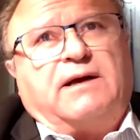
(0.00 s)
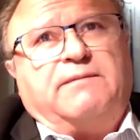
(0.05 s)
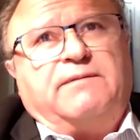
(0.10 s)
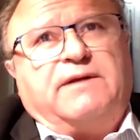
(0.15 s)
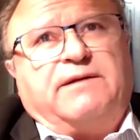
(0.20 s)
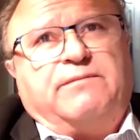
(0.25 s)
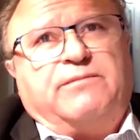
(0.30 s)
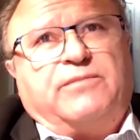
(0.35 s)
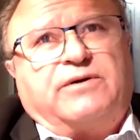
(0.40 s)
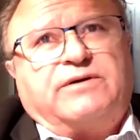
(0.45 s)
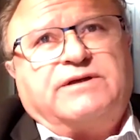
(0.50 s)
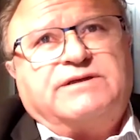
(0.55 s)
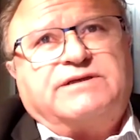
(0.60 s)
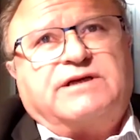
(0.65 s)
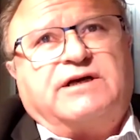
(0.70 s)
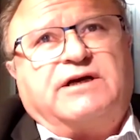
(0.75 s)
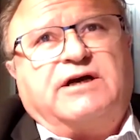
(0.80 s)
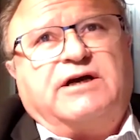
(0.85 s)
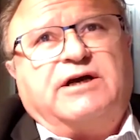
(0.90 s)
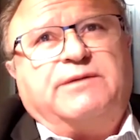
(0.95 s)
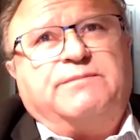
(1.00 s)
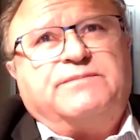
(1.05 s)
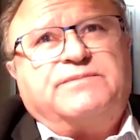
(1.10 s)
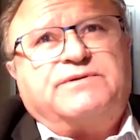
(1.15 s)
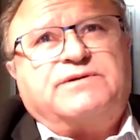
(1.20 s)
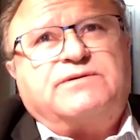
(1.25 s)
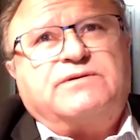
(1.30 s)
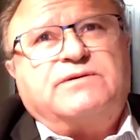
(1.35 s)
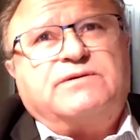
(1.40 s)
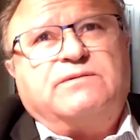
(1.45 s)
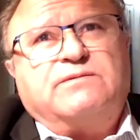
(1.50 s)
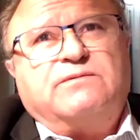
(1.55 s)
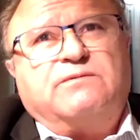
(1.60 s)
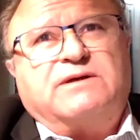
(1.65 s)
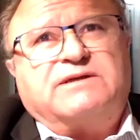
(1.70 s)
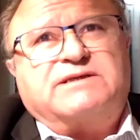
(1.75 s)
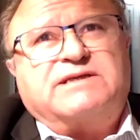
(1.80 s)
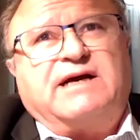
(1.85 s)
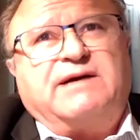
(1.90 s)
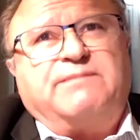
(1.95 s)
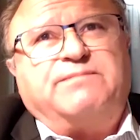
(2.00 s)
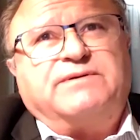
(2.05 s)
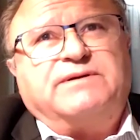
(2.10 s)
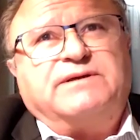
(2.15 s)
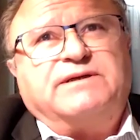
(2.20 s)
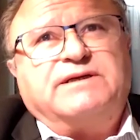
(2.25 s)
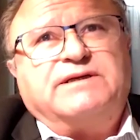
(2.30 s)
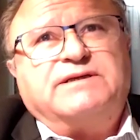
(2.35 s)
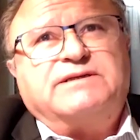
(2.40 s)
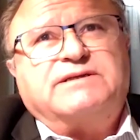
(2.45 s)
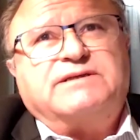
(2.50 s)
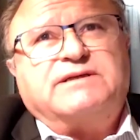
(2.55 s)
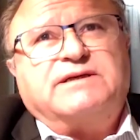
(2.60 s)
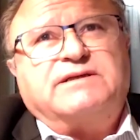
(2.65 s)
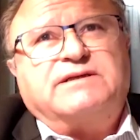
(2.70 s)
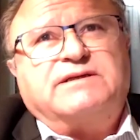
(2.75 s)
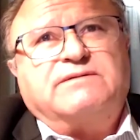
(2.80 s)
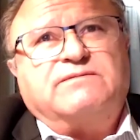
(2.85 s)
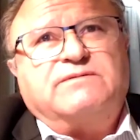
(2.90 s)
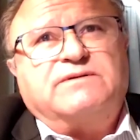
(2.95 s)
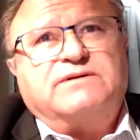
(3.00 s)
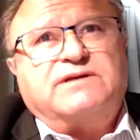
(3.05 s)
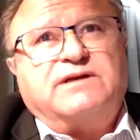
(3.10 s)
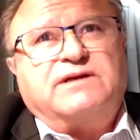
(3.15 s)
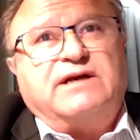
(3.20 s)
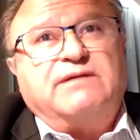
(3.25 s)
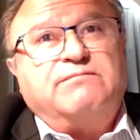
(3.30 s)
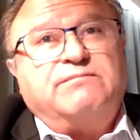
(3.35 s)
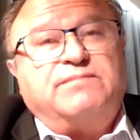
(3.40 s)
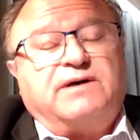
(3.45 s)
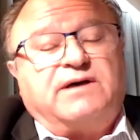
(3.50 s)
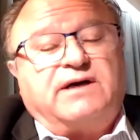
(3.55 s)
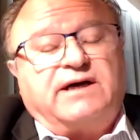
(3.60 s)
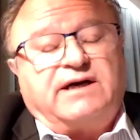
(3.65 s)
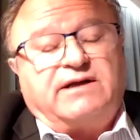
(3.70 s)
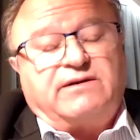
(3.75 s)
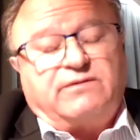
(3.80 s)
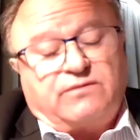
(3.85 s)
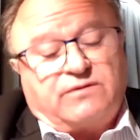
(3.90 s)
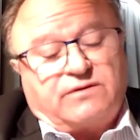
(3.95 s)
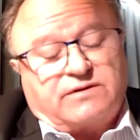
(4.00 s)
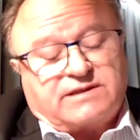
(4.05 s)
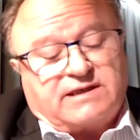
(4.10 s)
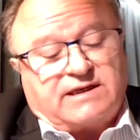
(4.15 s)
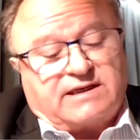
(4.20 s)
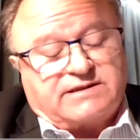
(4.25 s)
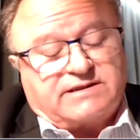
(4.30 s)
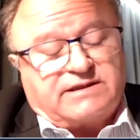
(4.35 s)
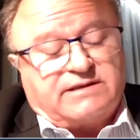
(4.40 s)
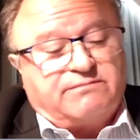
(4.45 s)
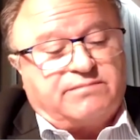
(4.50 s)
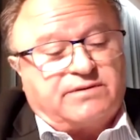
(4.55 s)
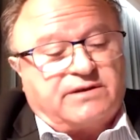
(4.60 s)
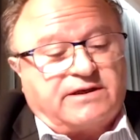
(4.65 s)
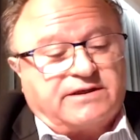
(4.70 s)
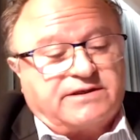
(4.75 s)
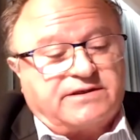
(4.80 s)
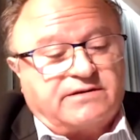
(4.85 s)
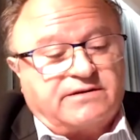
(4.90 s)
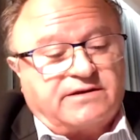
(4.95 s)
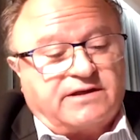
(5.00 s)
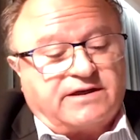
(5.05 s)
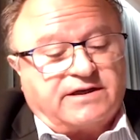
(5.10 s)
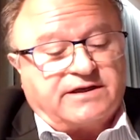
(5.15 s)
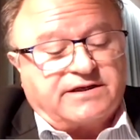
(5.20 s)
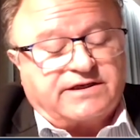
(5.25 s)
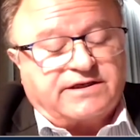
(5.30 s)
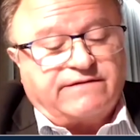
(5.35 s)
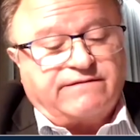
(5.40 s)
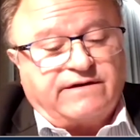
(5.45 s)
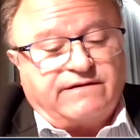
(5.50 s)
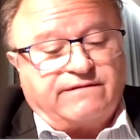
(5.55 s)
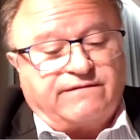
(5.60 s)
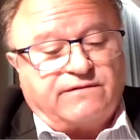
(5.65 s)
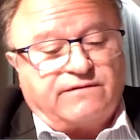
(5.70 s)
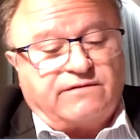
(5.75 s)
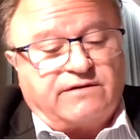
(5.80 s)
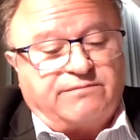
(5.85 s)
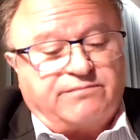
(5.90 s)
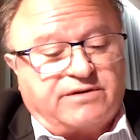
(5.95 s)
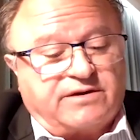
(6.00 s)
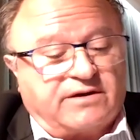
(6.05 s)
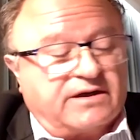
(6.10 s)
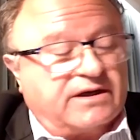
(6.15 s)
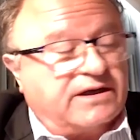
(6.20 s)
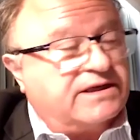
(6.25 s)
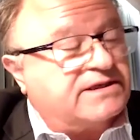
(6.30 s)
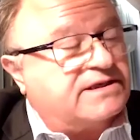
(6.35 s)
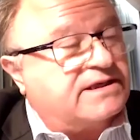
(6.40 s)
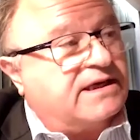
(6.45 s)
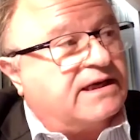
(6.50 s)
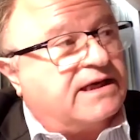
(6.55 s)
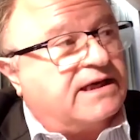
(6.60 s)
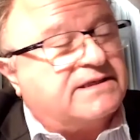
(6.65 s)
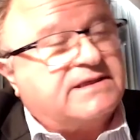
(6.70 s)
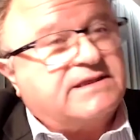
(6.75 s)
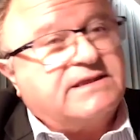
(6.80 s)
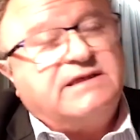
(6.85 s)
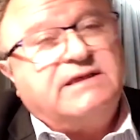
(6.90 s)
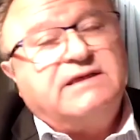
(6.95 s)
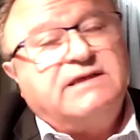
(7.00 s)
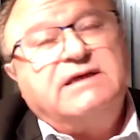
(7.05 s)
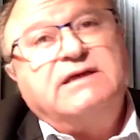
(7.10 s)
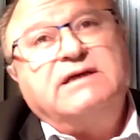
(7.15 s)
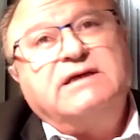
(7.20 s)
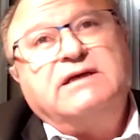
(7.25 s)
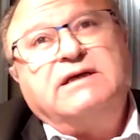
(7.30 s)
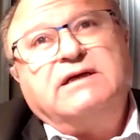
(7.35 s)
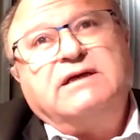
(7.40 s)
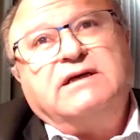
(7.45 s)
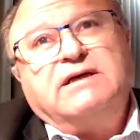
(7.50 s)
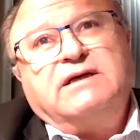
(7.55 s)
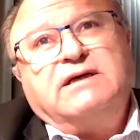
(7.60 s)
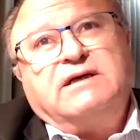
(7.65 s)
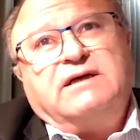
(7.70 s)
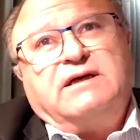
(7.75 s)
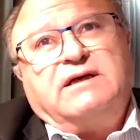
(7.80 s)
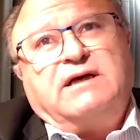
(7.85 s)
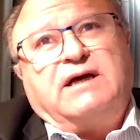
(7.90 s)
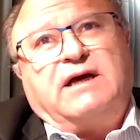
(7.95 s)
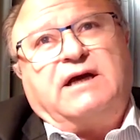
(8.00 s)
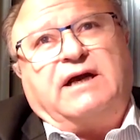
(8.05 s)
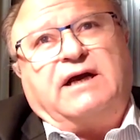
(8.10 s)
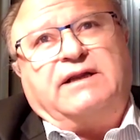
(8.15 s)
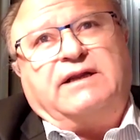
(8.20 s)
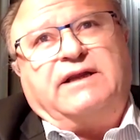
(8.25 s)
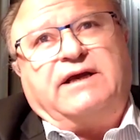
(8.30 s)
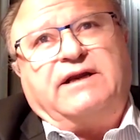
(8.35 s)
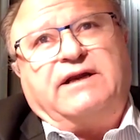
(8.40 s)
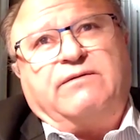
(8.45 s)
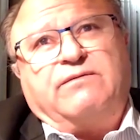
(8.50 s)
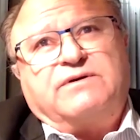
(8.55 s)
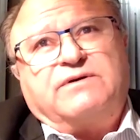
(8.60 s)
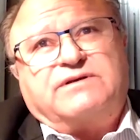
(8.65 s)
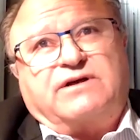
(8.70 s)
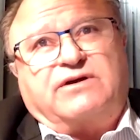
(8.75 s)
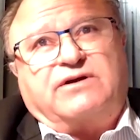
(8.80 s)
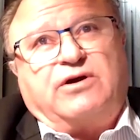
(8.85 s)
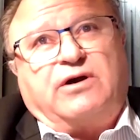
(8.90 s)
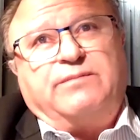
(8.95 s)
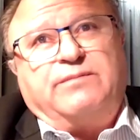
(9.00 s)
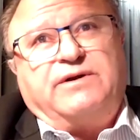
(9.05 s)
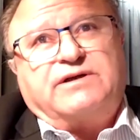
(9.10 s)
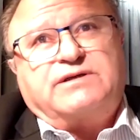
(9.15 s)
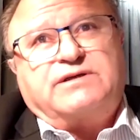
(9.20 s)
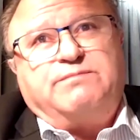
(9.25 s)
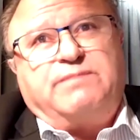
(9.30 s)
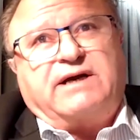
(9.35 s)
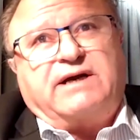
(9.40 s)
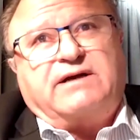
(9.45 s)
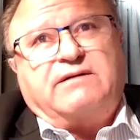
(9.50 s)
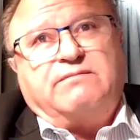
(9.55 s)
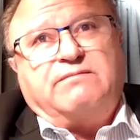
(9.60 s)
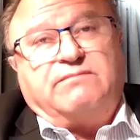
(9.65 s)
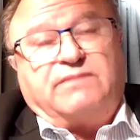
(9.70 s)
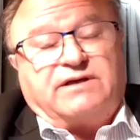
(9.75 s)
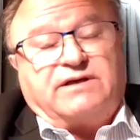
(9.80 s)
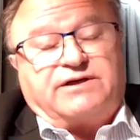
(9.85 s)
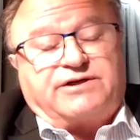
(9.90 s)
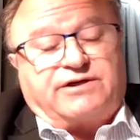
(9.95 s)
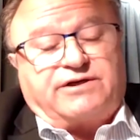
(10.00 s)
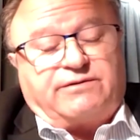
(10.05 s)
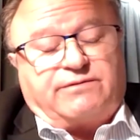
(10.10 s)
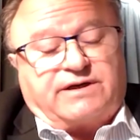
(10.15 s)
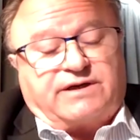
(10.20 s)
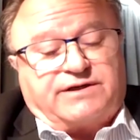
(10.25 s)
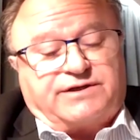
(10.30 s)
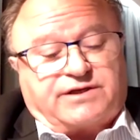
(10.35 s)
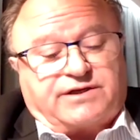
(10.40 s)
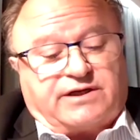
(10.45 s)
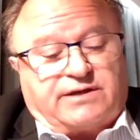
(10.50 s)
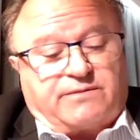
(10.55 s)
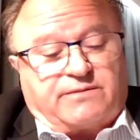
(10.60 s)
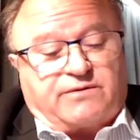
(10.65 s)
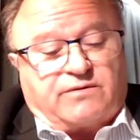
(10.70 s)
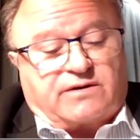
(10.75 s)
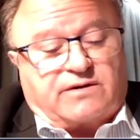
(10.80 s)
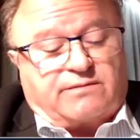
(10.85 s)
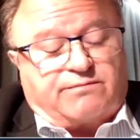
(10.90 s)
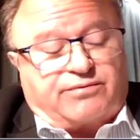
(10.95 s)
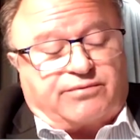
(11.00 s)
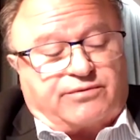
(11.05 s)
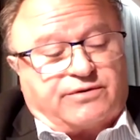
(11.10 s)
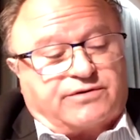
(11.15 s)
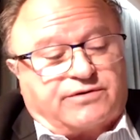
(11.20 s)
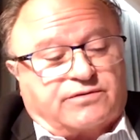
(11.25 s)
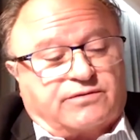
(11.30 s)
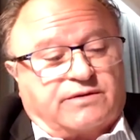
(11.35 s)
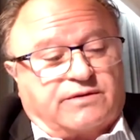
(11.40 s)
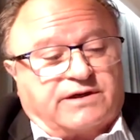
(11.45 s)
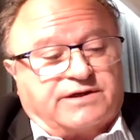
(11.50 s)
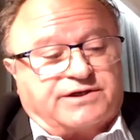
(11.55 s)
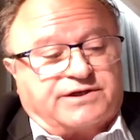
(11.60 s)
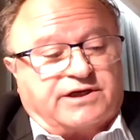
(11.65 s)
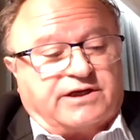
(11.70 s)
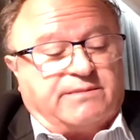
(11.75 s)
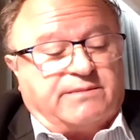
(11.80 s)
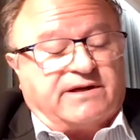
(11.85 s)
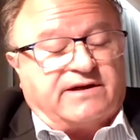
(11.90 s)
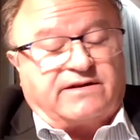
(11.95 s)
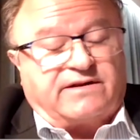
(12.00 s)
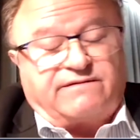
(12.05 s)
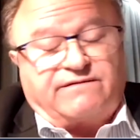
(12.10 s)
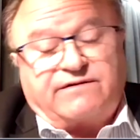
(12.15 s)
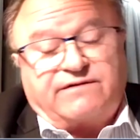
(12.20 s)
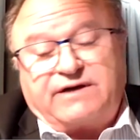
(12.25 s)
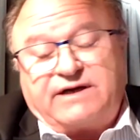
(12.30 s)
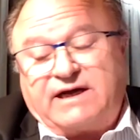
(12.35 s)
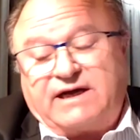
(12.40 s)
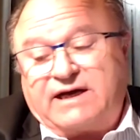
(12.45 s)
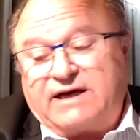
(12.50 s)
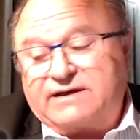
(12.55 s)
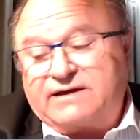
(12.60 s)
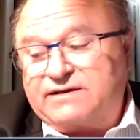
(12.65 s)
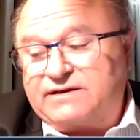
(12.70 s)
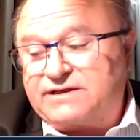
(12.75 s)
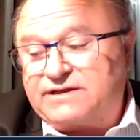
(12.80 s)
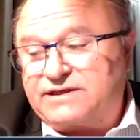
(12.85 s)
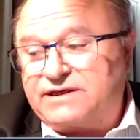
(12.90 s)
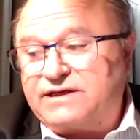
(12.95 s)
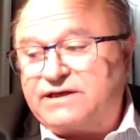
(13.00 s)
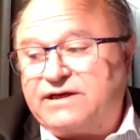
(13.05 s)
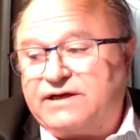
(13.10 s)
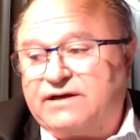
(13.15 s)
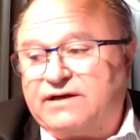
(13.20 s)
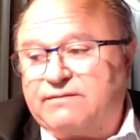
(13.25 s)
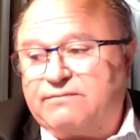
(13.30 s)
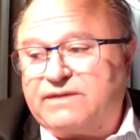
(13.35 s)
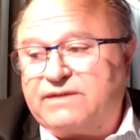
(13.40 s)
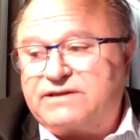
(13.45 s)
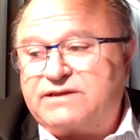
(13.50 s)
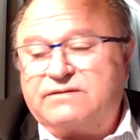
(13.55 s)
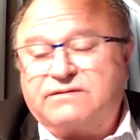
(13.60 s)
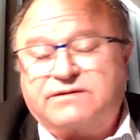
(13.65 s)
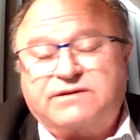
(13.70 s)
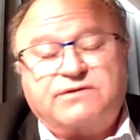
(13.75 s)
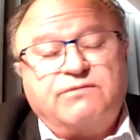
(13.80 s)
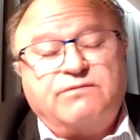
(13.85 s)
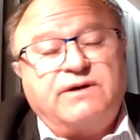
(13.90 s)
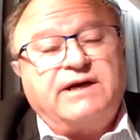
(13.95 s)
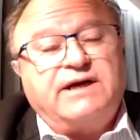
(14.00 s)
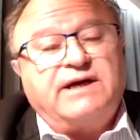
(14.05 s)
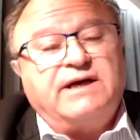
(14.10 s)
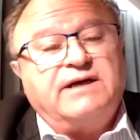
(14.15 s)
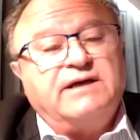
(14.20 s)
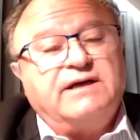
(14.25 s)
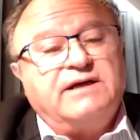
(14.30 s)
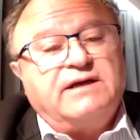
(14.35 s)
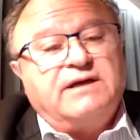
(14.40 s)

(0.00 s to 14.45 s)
In modern times, what's happened is that it was an empire, the world's last empire until 1974, Emperor Haile Selassie. And then it was a communist-backed military regime, quite a brutal regime. And in the very heart of the city, in Meskel Square,